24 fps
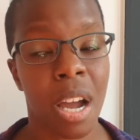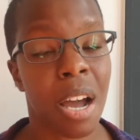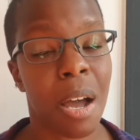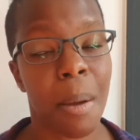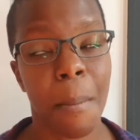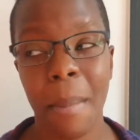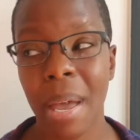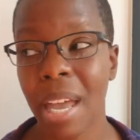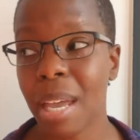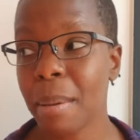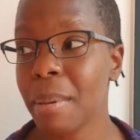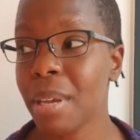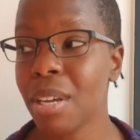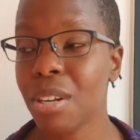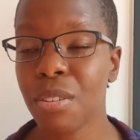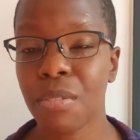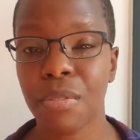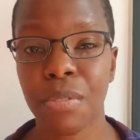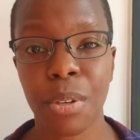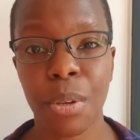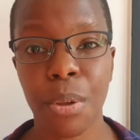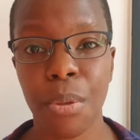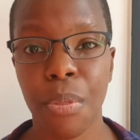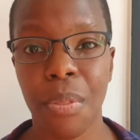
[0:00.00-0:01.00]
Maybe in a
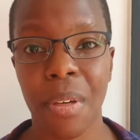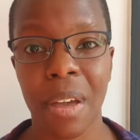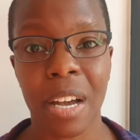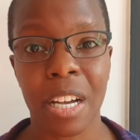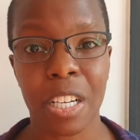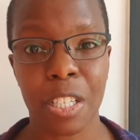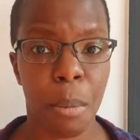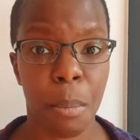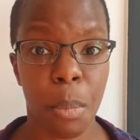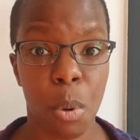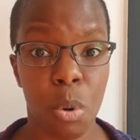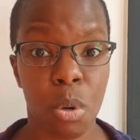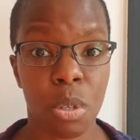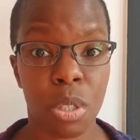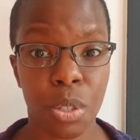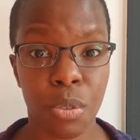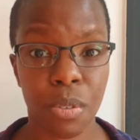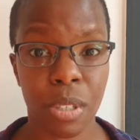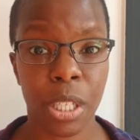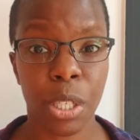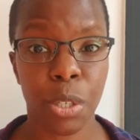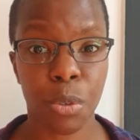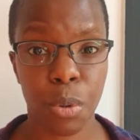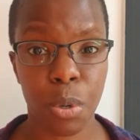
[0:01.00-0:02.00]
few things, but what's
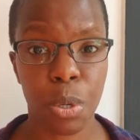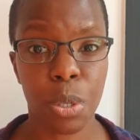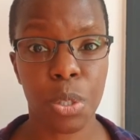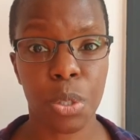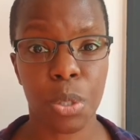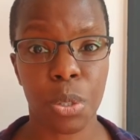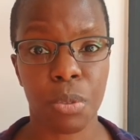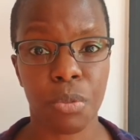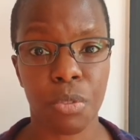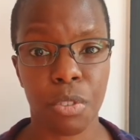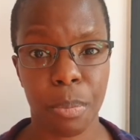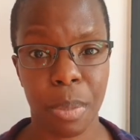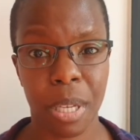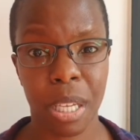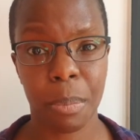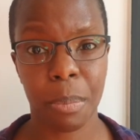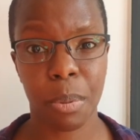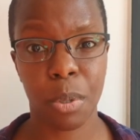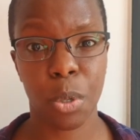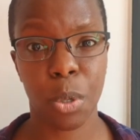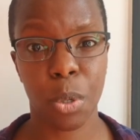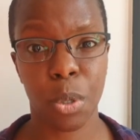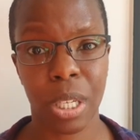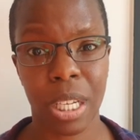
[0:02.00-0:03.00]
really crucial for
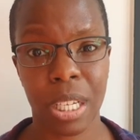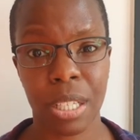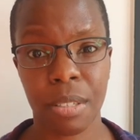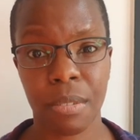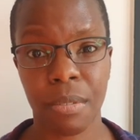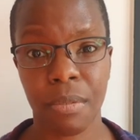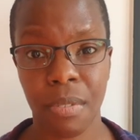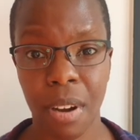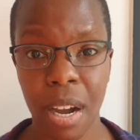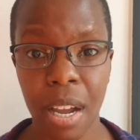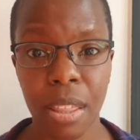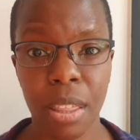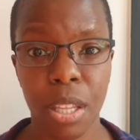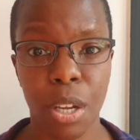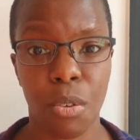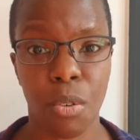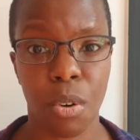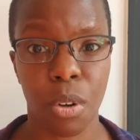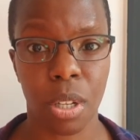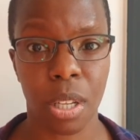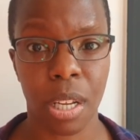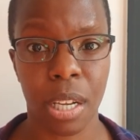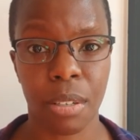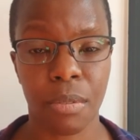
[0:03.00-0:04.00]
people who need to find their
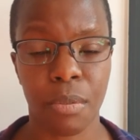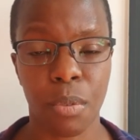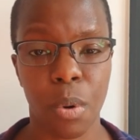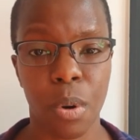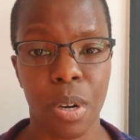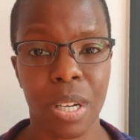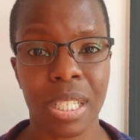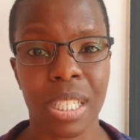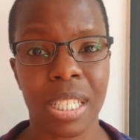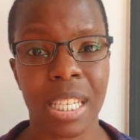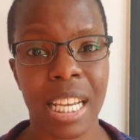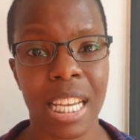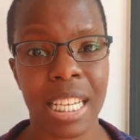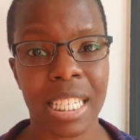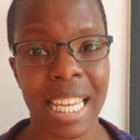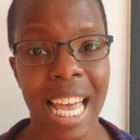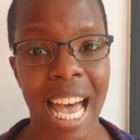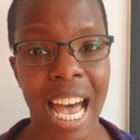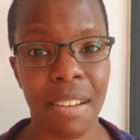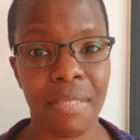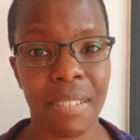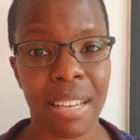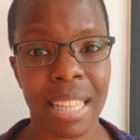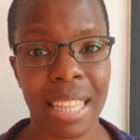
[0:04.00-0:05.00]
online voice is
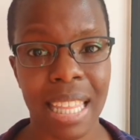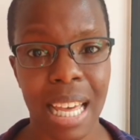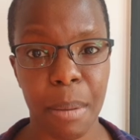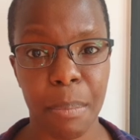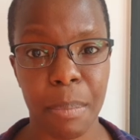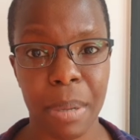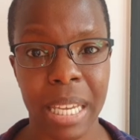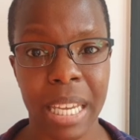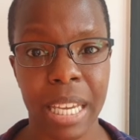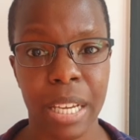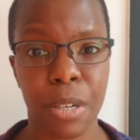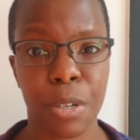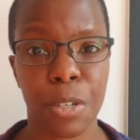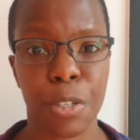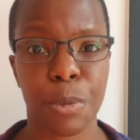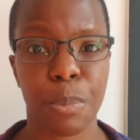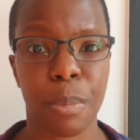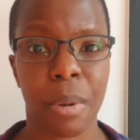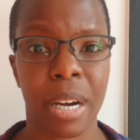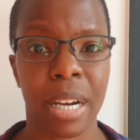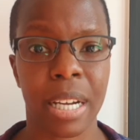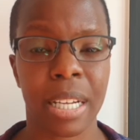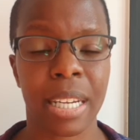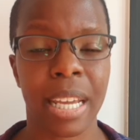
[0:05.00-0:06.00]
having that beginner's
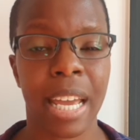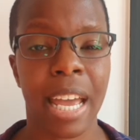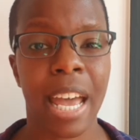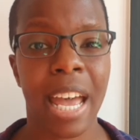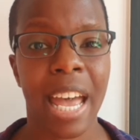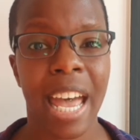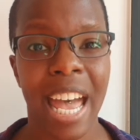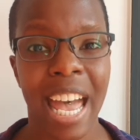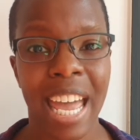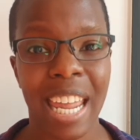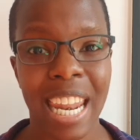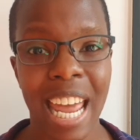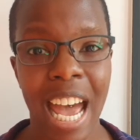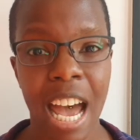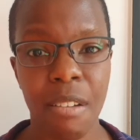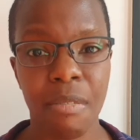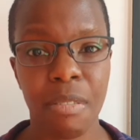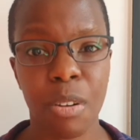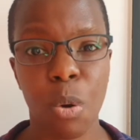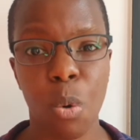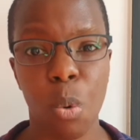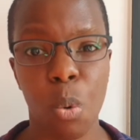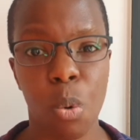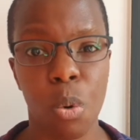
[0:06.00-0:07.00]
mind and
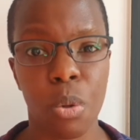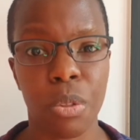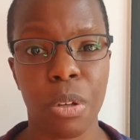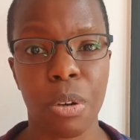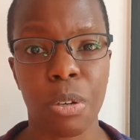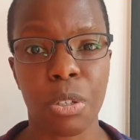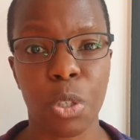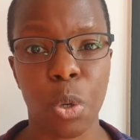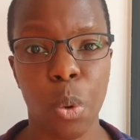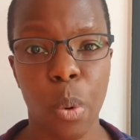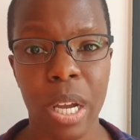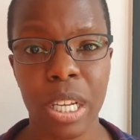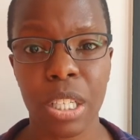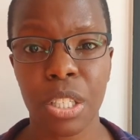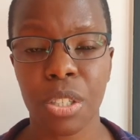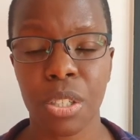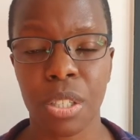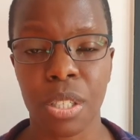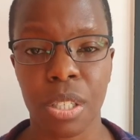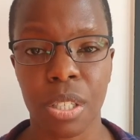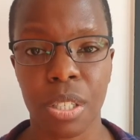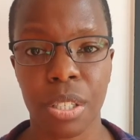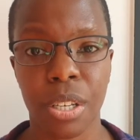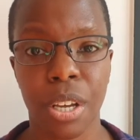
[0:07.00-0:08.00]
having all those
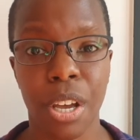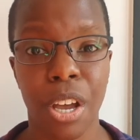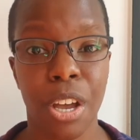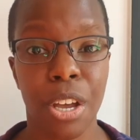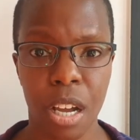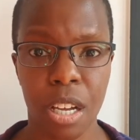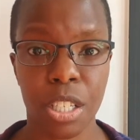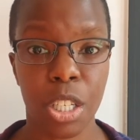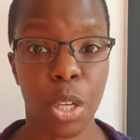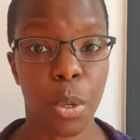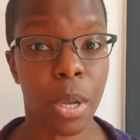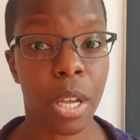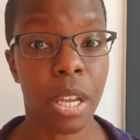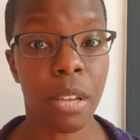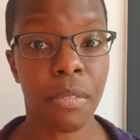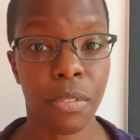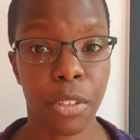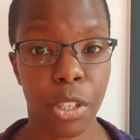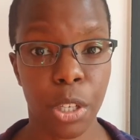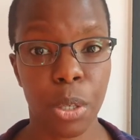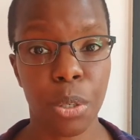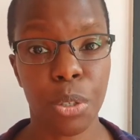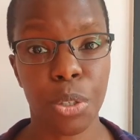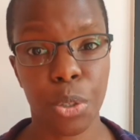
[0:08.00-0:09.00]
questions. So if
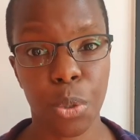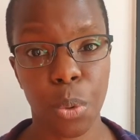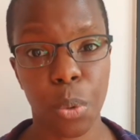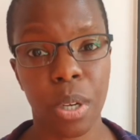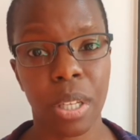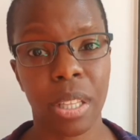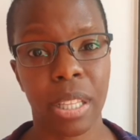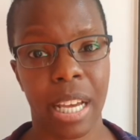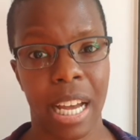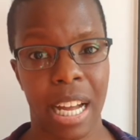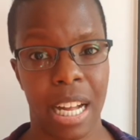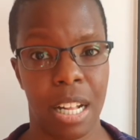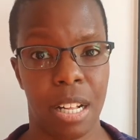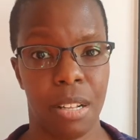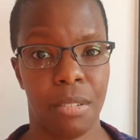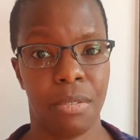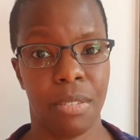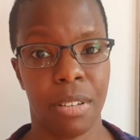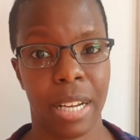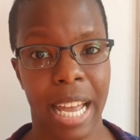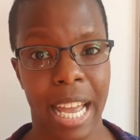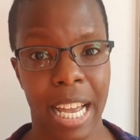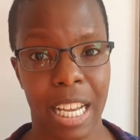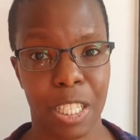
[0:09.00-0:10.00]
you join the
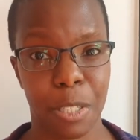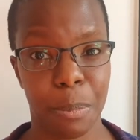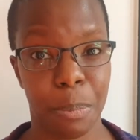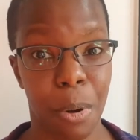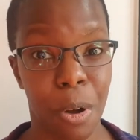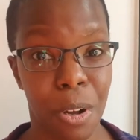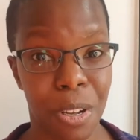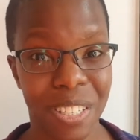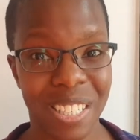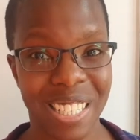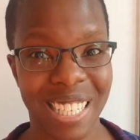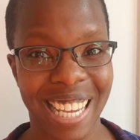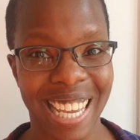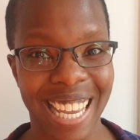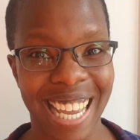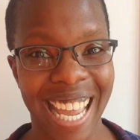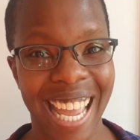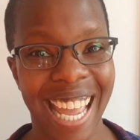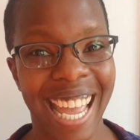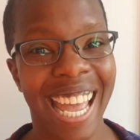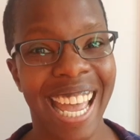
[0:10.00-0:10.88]
Alpha X posse,